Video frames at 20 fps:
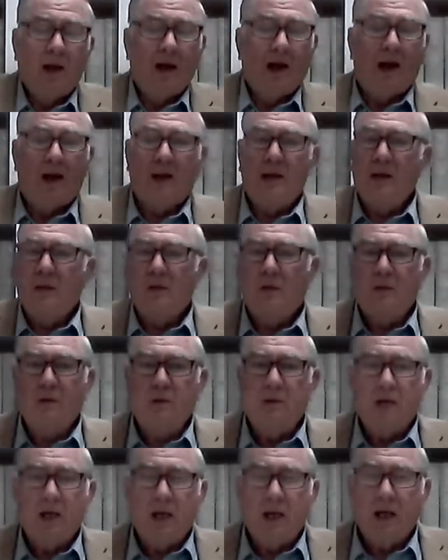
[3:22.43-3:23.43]
and they don't
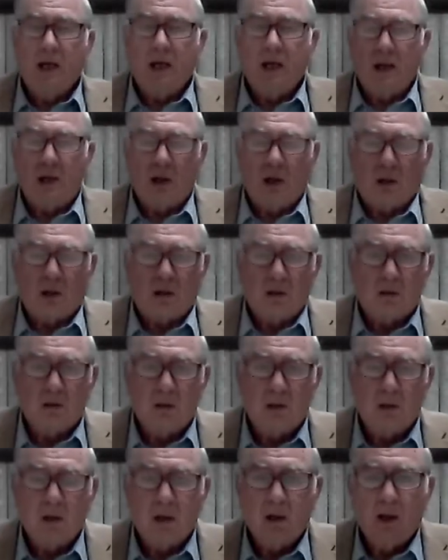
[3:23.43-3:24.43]
understand each other.
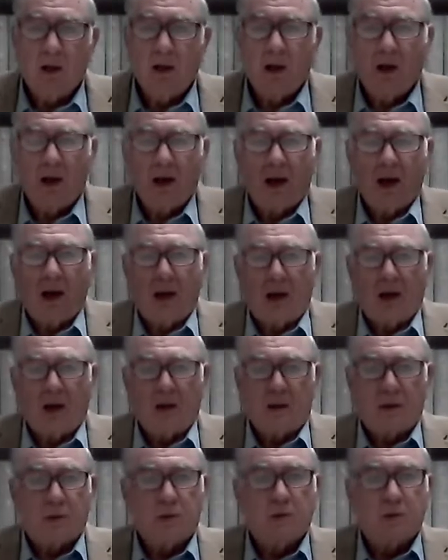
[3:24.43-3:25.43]

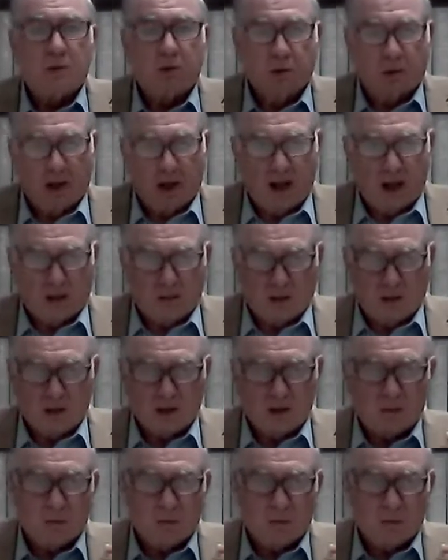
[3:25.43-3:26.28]
And those are two languages,